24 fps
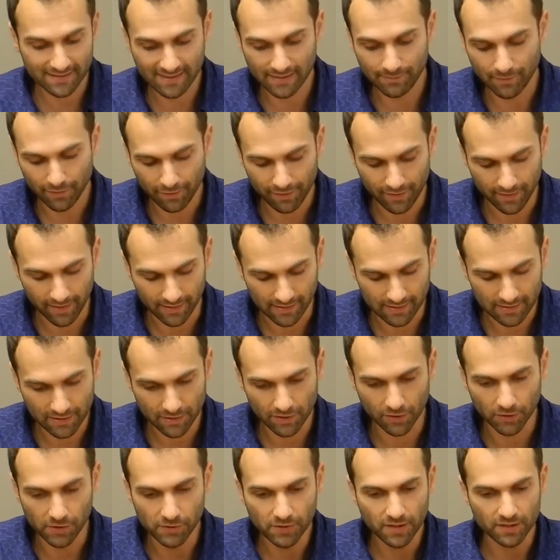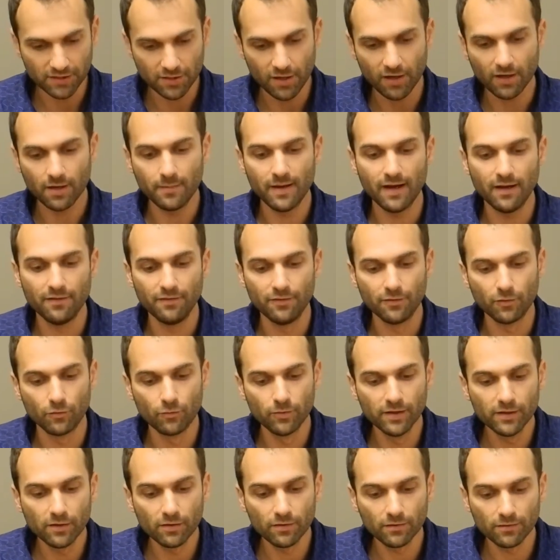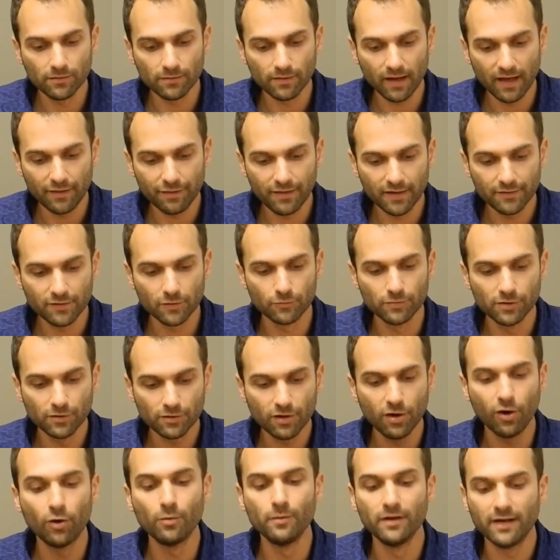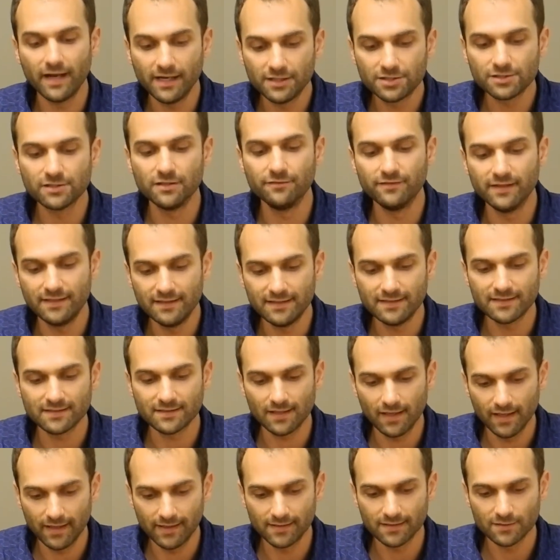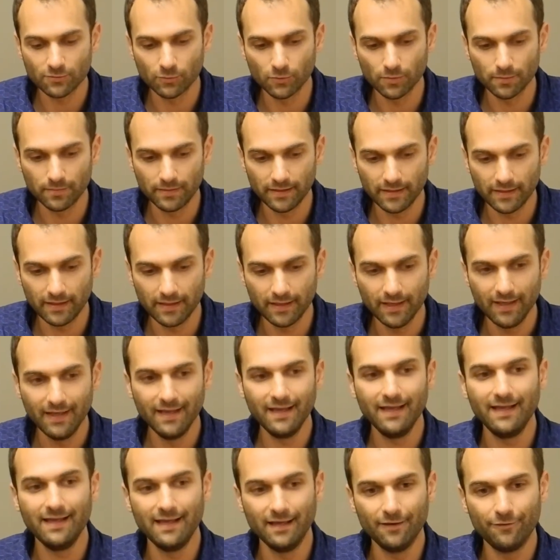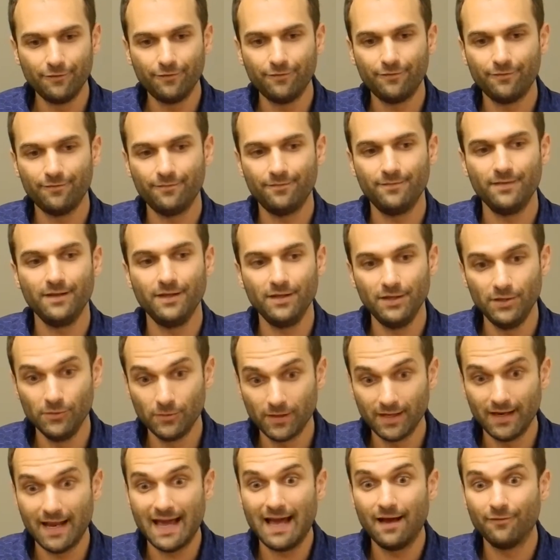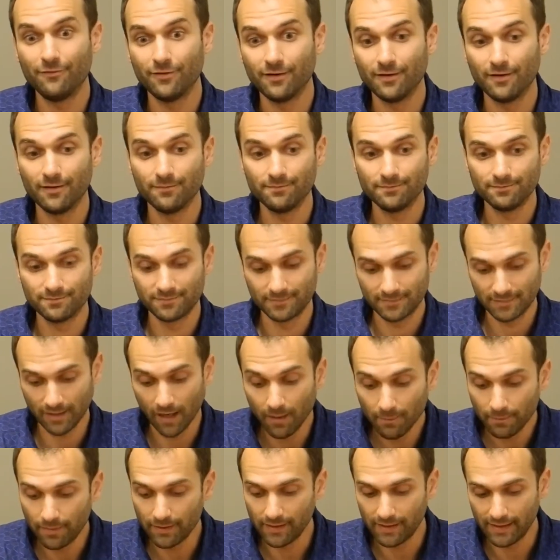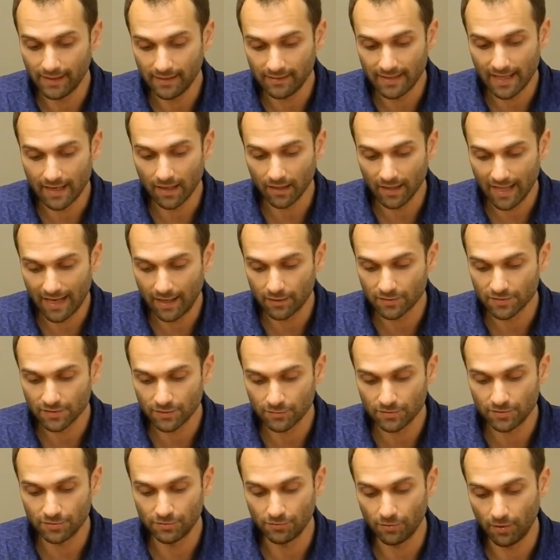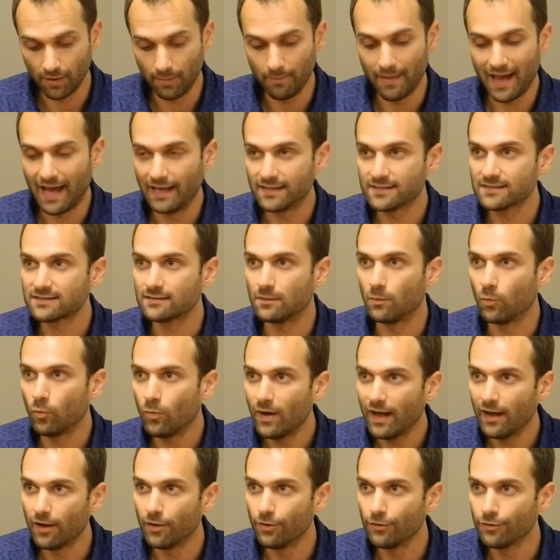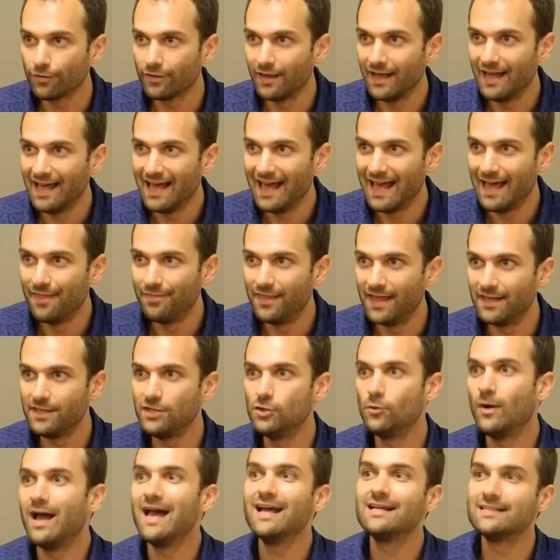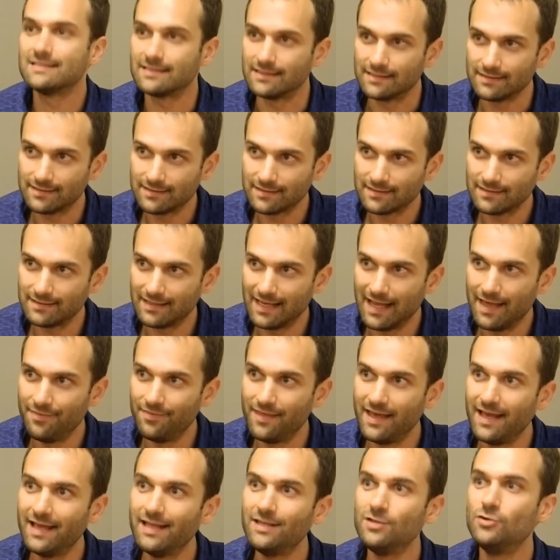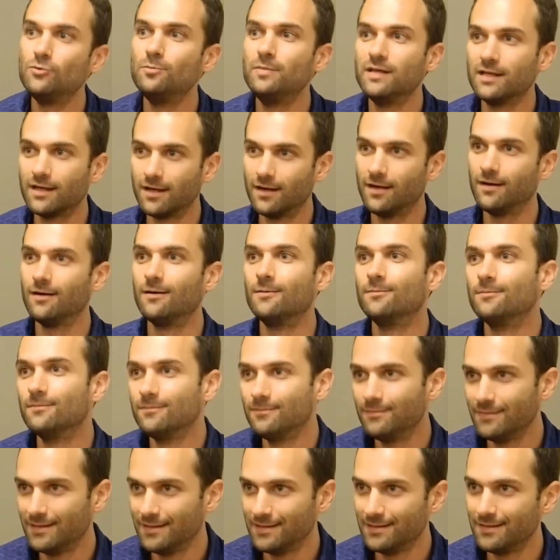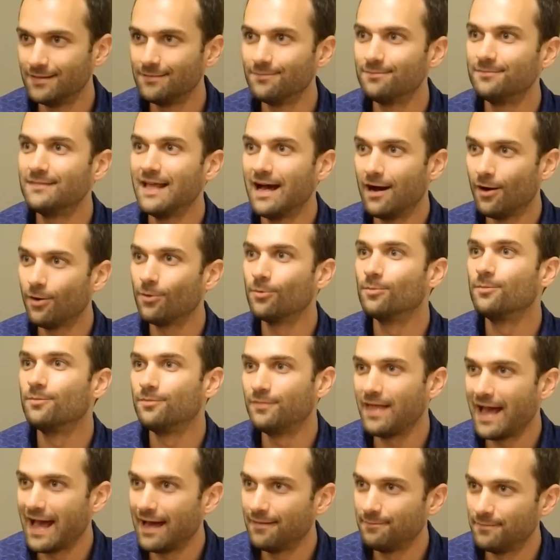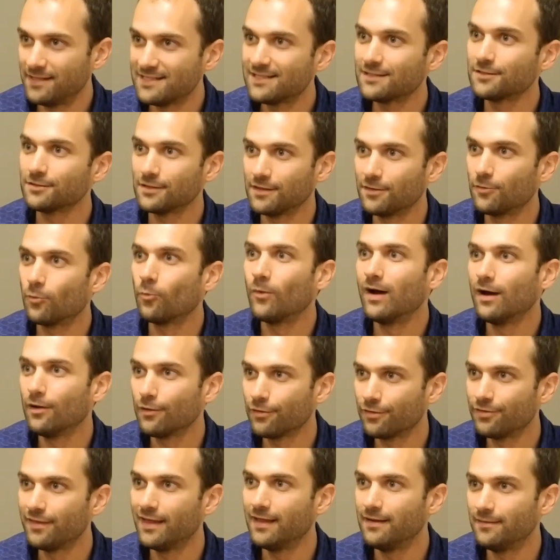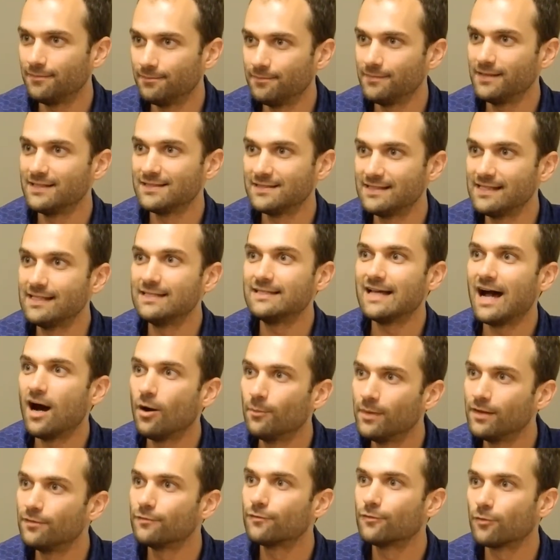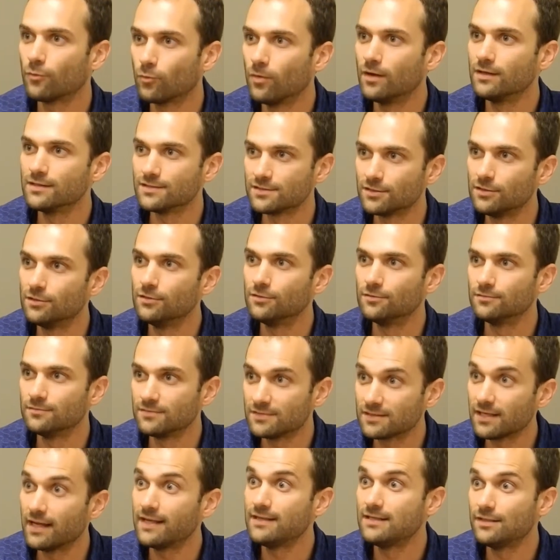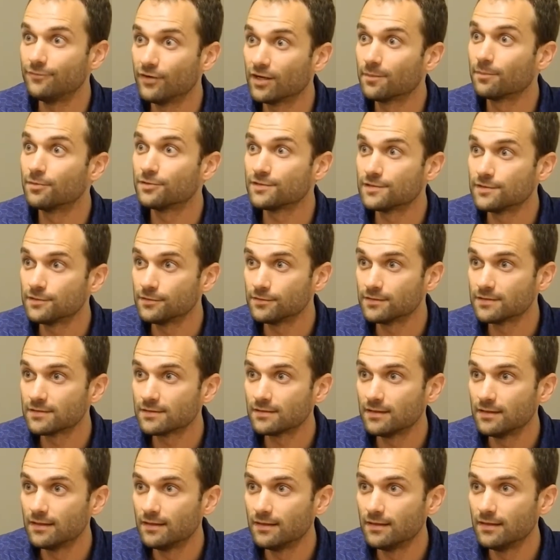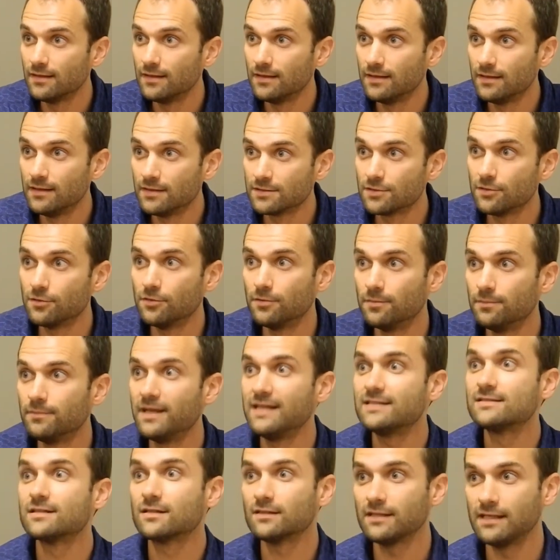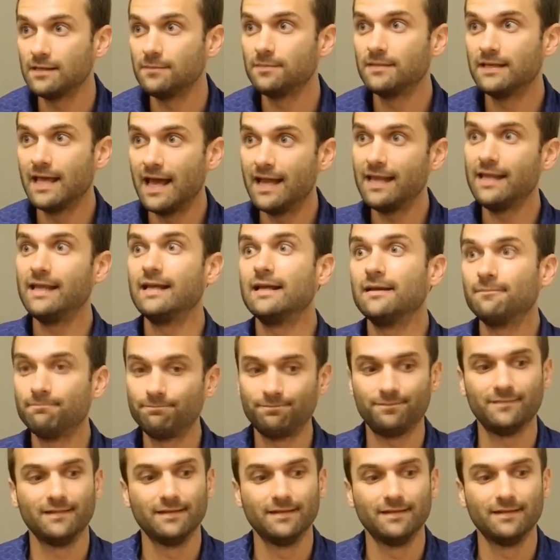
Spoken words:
scheme of things, you can talk about the real culmination of indie science will be if you can have a company that allows you to amass some wealth, and then you exit, and then you become, now that basically the wealth then is the endowment for one's own scientific pursuits. So basically getting...